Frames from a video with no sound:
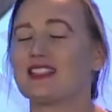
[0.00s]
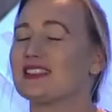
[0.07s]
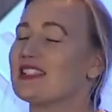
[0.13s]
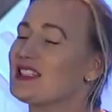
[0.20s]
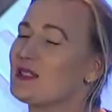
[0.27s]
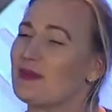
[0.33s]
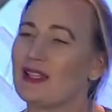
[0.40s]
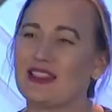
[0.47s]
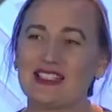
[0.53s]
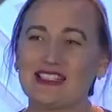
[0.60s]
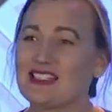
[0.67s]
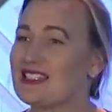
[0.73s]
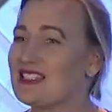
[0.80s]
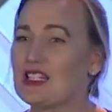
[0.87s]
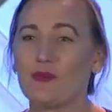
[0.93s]
"Elizabeth,
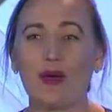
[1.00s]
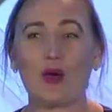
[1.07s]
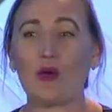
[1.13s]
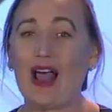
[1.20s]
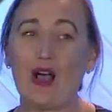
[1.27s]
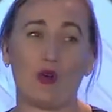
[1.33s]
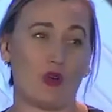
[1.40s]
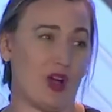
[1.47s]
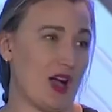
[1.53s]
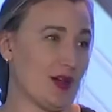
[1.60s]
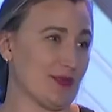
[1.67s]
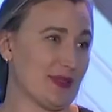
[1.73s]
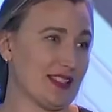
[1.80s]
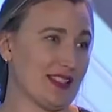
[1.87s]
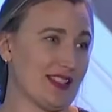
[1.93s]
this isn't about
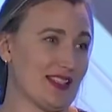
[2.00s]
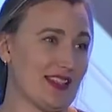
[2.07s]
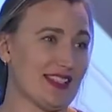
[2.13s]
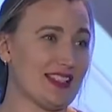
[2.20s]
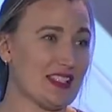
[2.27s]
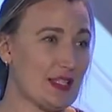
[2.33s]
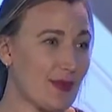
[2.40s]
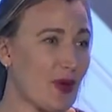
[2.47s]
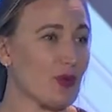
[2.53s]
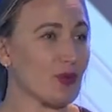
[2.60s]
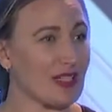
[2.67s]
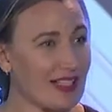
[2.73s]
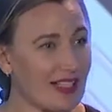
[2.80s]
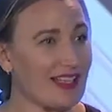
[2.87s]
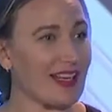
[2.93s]
outcomes. This is about
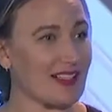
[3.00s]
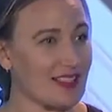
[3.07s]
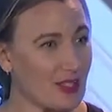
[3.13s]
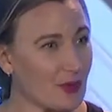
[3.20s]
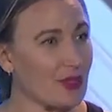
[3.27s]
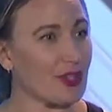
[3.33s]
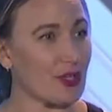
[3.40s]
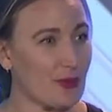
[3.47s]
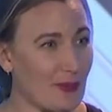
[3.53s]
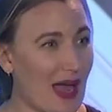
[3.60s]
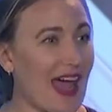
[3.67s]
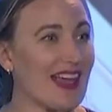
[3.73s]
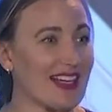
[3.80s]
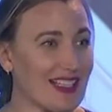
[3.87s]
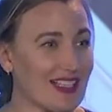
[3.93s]
reconnecting with your
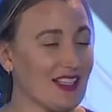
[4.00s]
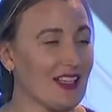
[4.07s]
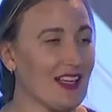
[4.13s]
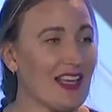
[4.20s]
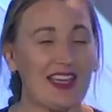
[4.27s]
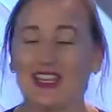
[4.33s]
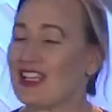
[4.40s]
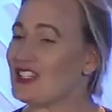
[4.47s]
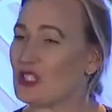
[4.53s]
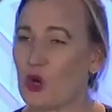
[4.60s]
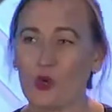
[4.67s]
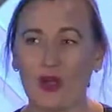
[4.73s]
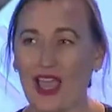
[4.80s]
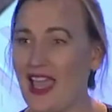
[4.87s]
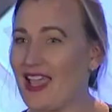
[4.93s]
body. It's
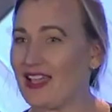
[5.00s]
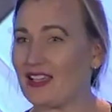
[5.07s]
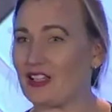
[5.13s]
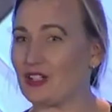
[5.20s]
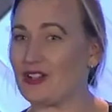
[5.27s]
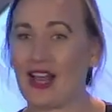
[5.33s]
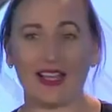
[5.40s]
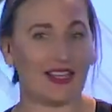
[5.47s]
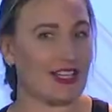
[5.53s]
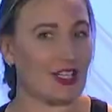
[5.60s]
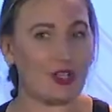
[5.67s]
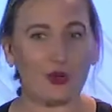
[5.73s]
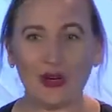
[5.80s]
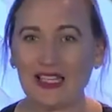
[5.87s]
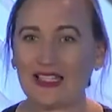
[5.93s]
okay, you're not
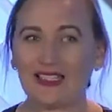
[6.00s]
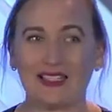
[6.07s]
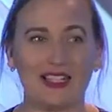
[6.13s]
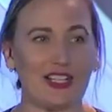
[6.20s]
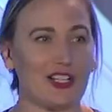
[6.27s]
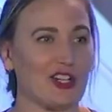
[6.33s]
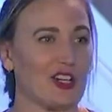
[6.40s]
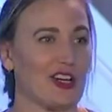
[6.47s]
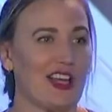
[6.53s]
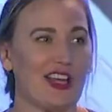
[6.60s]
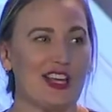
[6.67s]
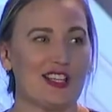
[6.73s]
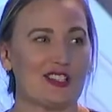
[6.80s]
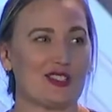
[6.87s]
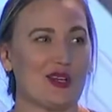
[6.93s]
getting graded here."
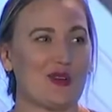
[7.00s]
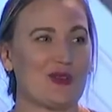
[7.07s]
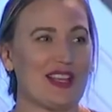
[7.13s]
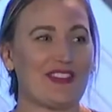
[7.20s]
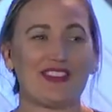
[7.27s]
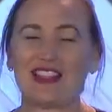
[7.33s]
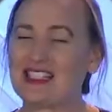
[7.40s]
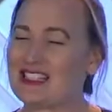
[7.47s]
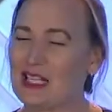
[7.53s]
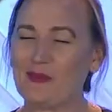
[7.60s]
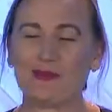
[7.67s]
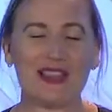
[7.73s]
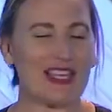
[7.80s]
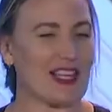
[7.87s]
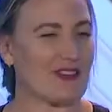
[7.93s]
So it's the
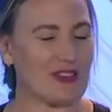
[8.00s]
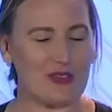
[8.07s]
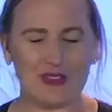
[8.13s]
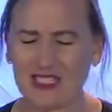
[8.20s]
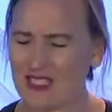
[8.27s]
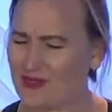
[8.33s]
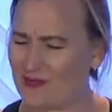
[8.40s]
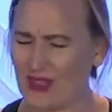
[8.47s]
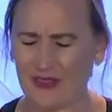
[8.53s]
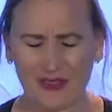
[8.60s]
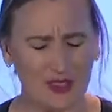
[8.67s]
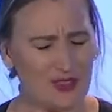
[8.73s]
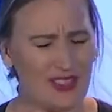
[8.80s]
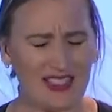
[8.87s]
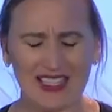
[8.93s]
same thing, if
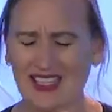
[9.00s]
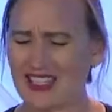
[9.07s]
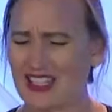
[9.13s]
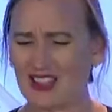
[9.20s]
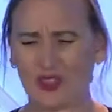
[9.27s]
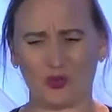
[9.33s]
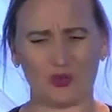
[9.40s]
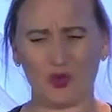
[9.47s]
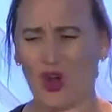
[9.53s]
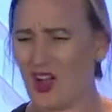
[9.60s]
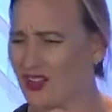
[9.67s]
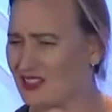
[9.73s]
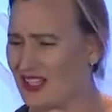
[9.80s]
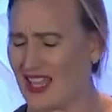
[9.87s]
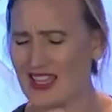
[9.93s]
you're kicking the
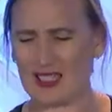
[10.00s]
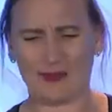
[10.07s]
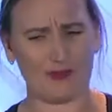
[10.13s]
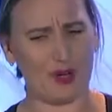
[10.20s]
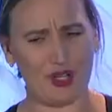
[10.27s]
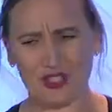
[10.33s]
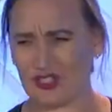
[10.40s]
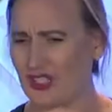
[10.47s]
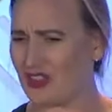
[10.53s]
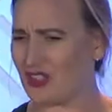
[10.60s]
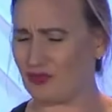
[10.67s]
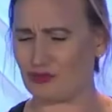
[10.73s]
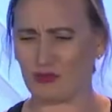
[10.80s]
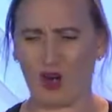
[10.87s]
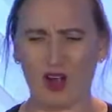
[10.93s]
wrong leg and punching
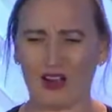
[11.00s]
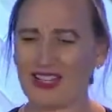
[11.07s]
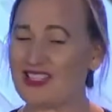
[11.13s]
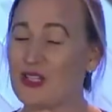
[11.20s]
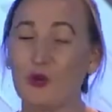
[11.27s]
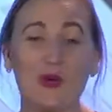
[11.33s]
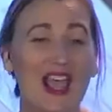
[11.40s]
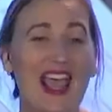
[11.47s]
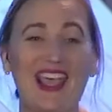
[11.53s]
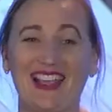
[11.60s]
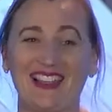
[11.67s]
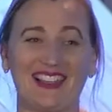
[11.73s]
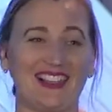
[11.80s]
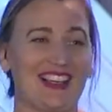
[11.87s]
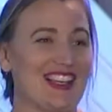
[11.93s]
the wrong, it's okay.
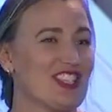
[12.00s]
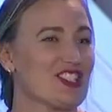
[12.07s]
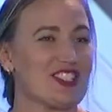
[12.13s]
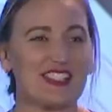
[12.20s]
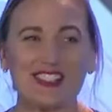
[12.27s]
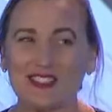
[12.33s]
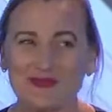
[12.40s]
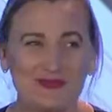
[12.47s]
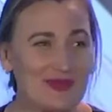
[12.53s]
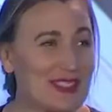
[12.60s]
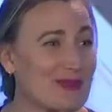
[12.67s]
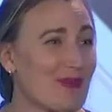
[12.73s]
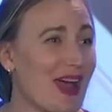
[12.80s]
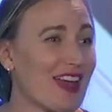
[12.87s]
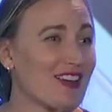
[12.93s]
Just
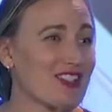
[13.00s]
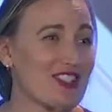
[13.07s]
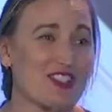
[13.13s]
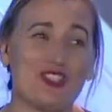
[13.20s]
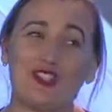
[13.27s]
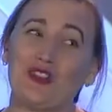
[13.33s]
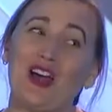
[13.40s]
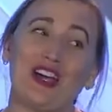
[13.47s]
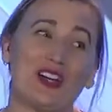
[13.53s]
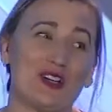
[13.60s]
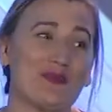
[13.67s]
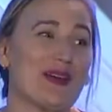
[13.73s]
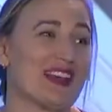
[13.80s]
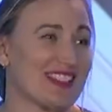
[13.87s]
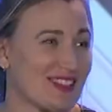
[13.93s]
smile, just try
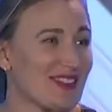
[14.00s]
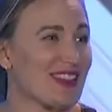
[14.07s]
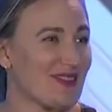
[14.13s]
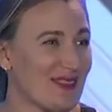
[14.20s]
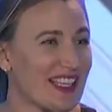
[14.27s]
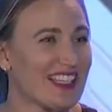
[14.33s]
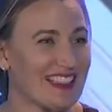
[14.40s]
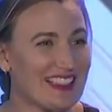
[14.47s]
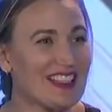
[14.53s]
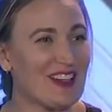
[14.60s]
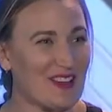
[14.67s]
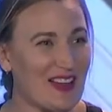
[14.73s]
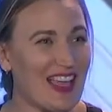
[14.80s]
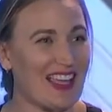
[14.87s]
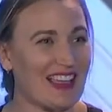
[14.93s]
your best with me,
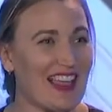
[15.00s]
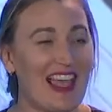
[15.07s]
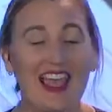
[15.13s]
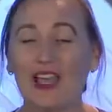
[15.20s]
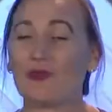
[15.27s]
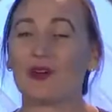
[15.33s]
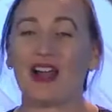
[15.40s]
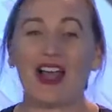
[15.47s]
okay? And we're